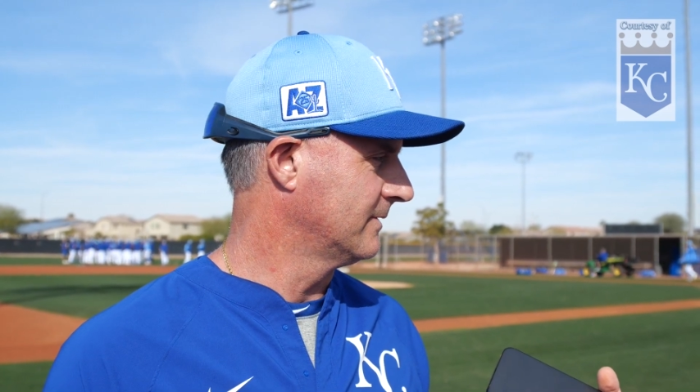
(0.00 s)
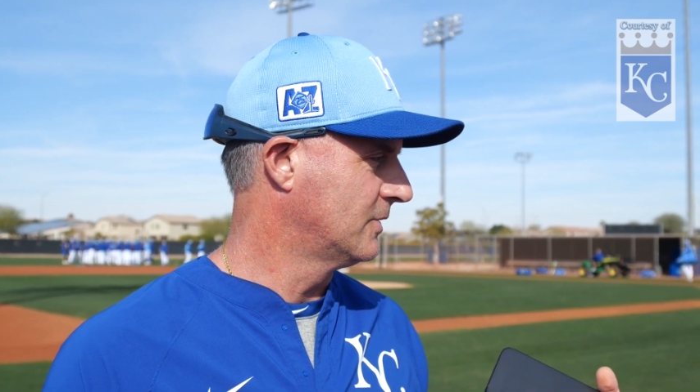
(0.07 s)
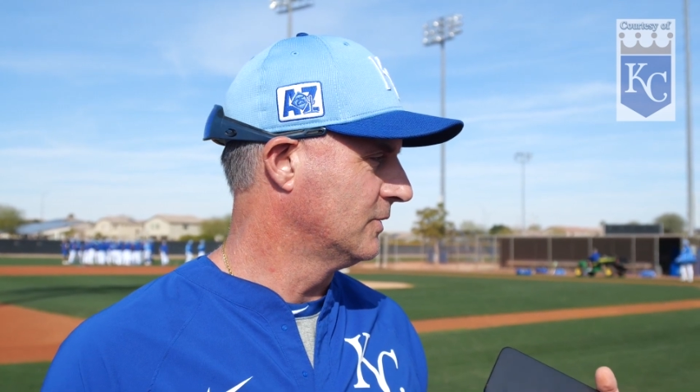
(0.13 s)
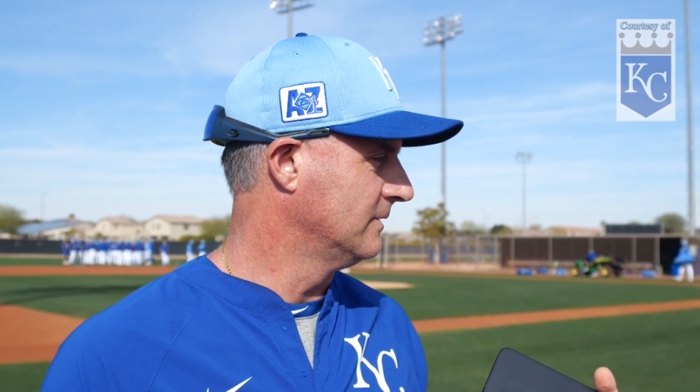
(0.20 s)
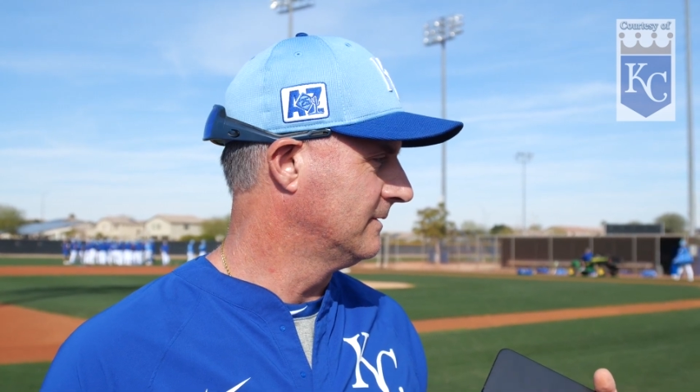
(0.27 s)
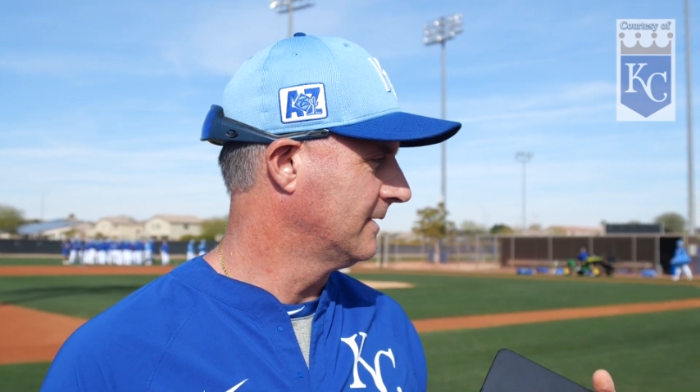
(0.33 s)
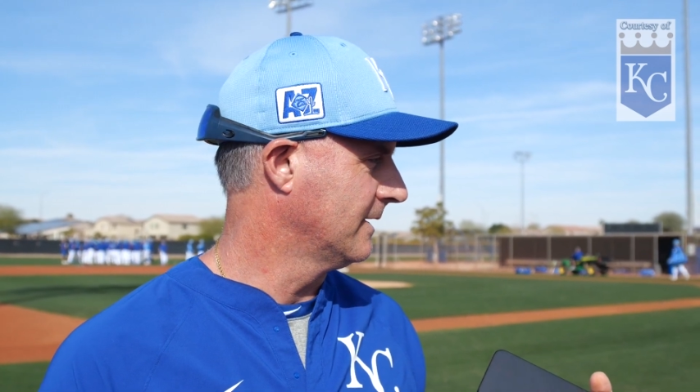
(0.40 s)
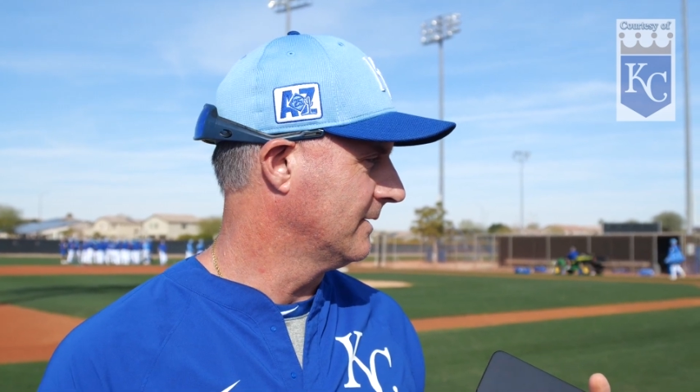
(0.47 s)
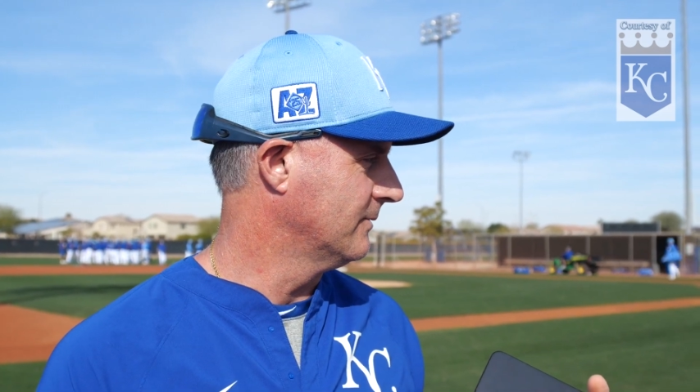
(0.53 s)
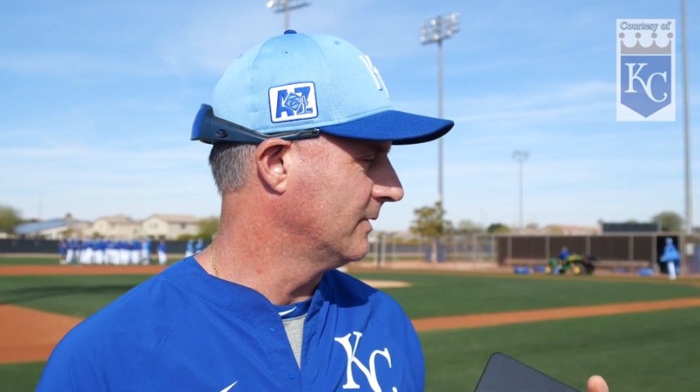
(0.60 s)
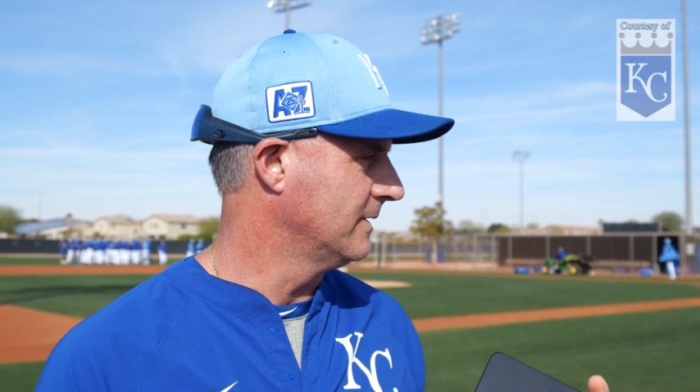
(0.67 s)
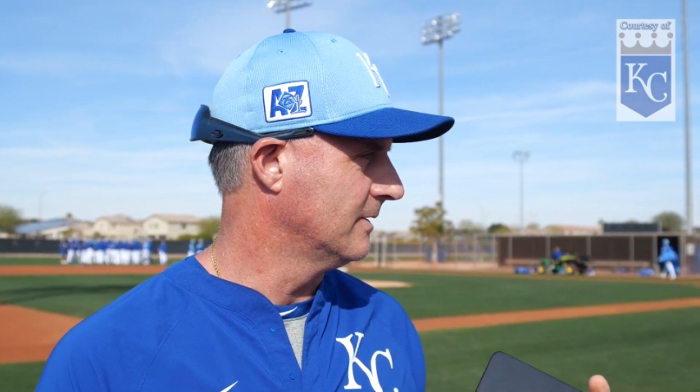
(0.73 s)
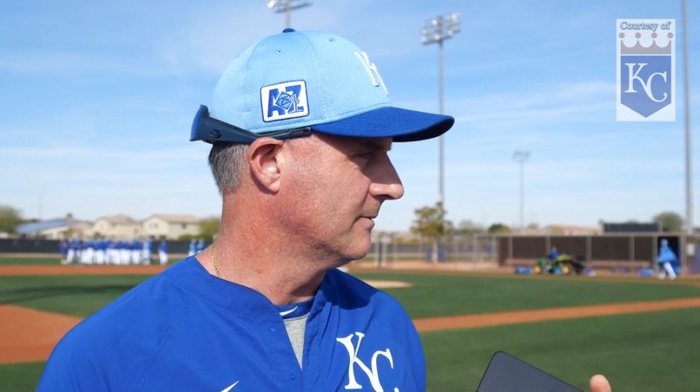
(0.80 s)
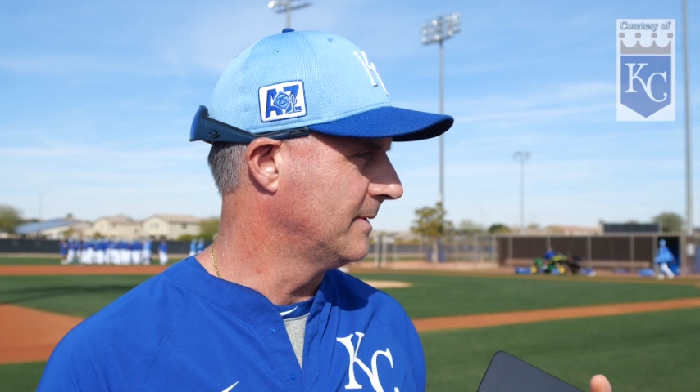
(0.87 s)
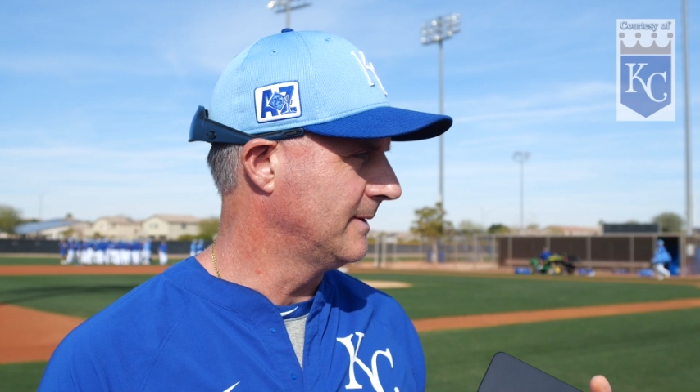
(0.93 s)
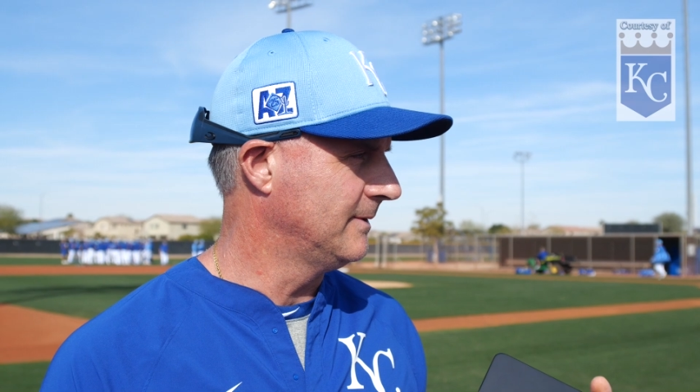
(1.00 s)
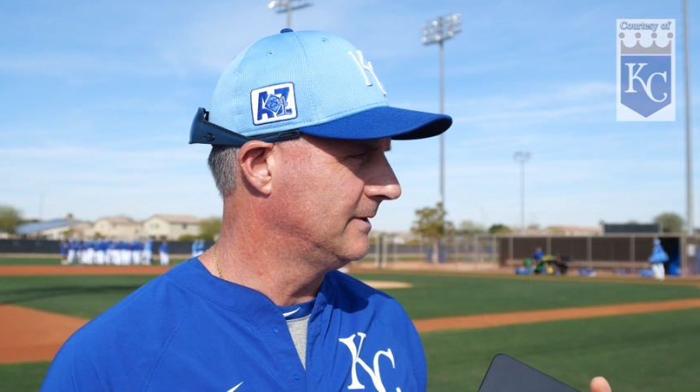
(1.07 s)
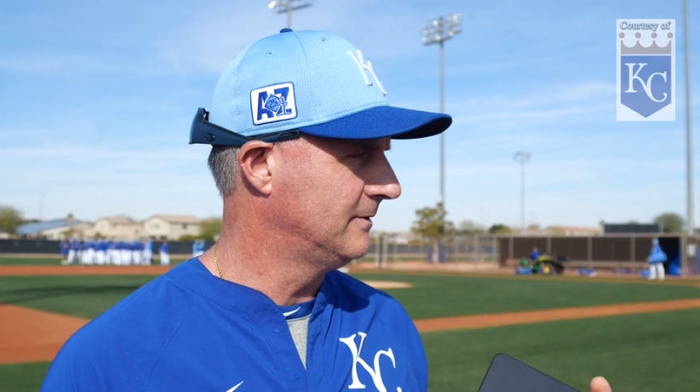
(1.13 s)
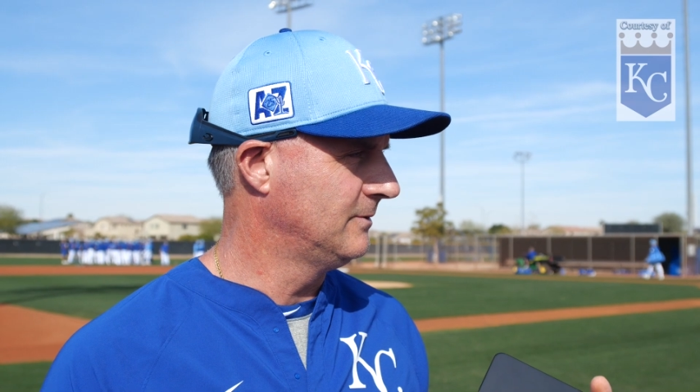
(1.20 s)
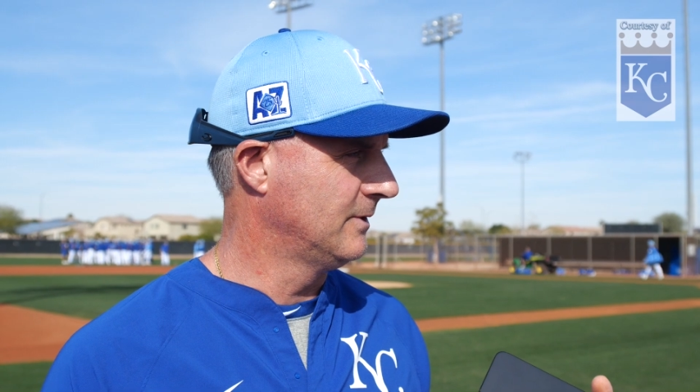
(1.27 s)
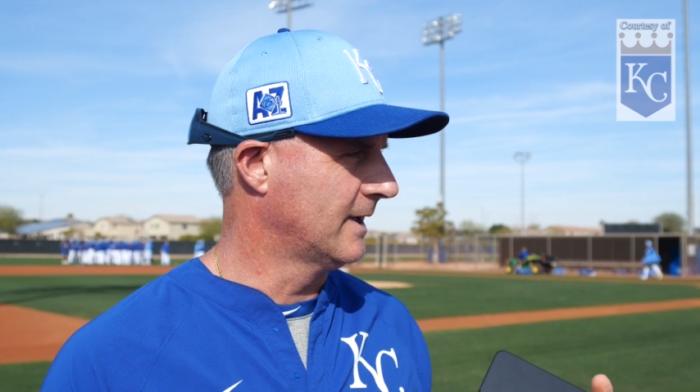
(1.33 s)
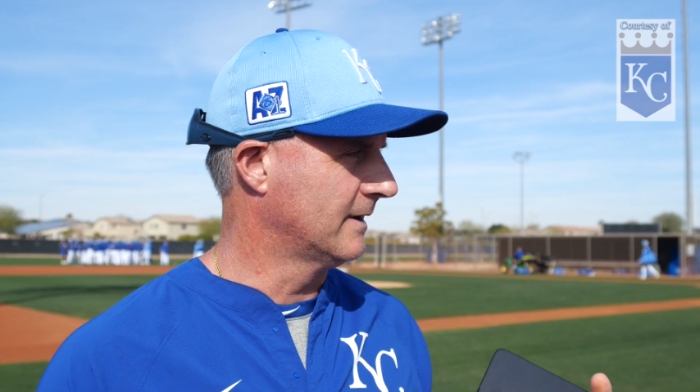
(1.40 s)
couldn't tell you what year, maybe
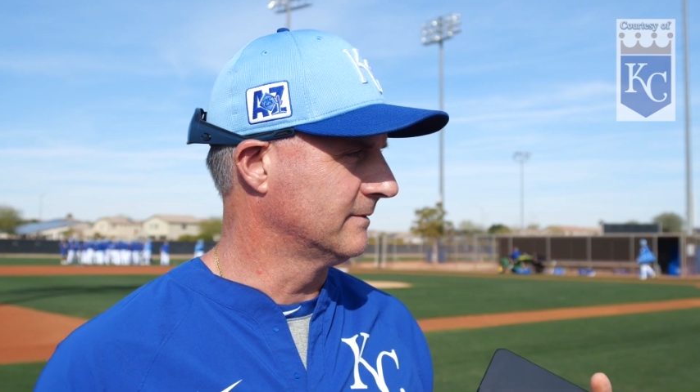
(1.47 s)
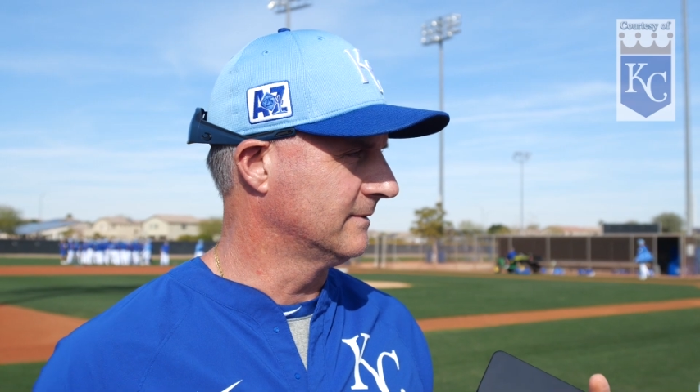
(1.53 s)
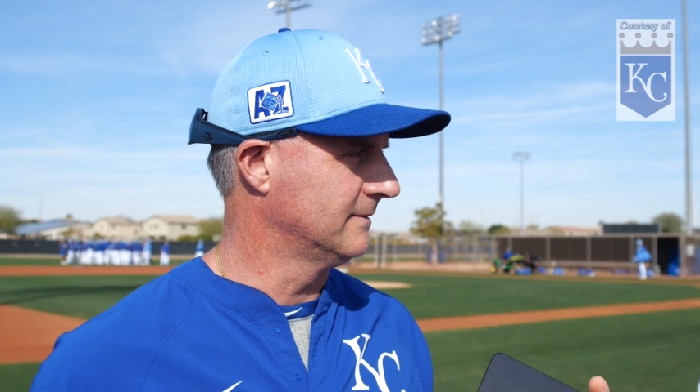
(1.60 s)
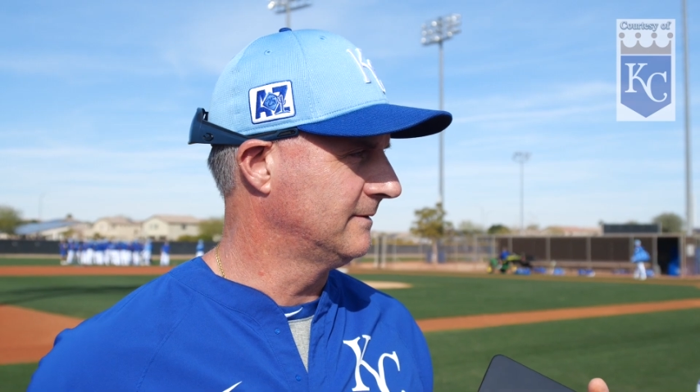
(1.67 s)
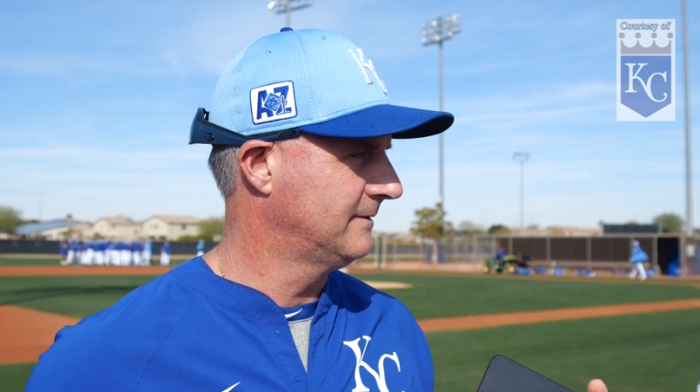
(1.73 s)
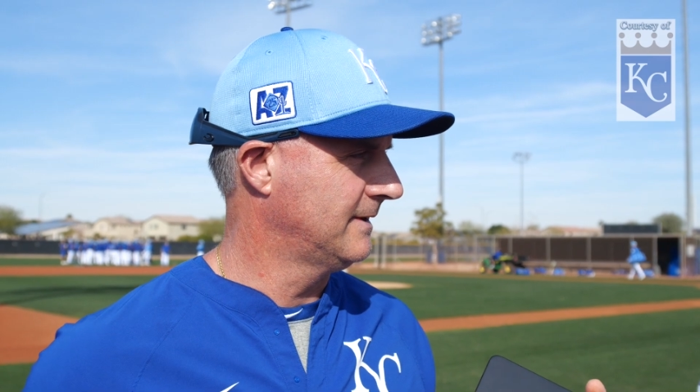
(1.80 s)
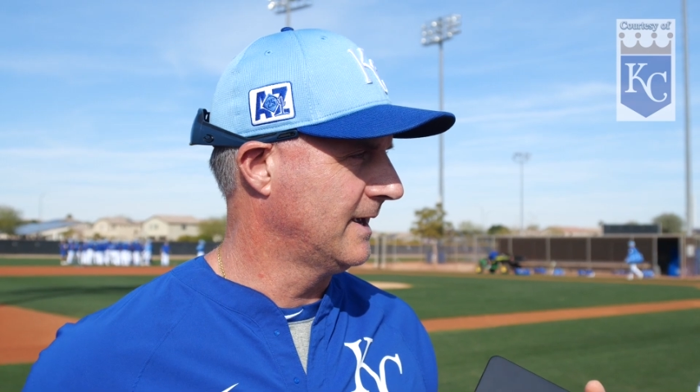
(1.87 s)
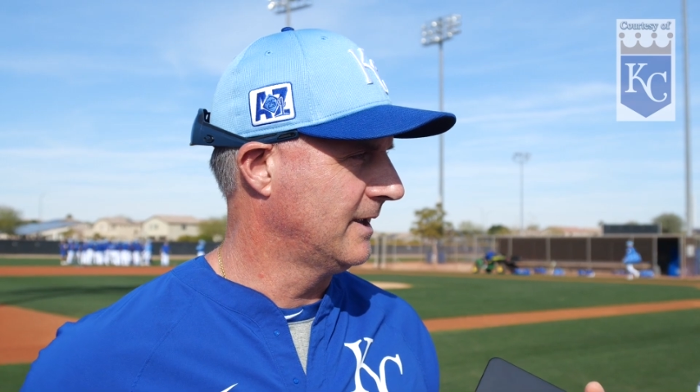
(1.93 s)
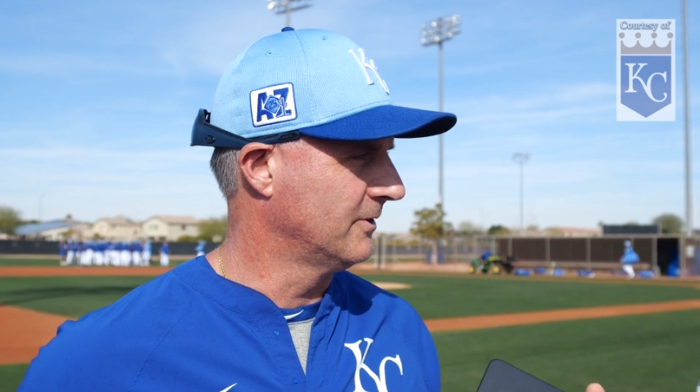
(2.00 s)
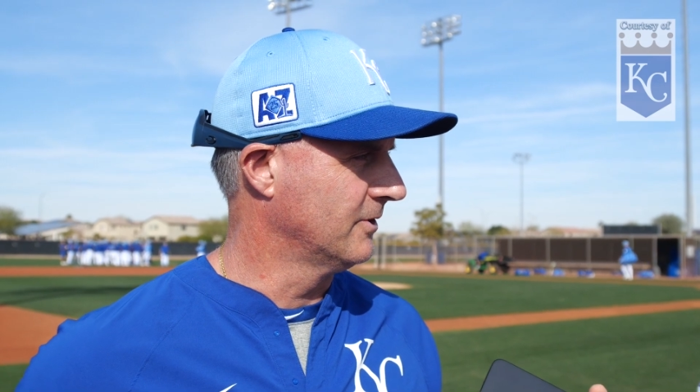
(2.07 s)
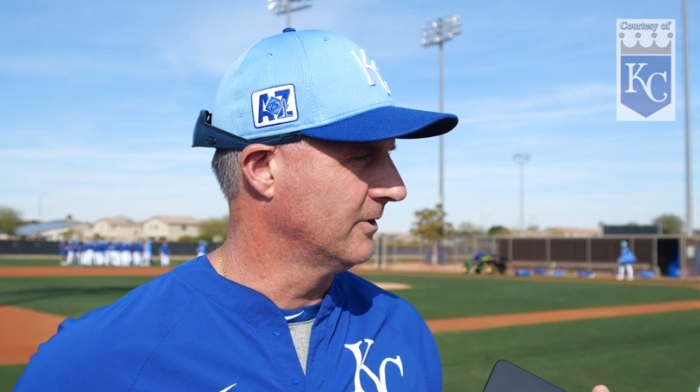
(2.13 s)
2010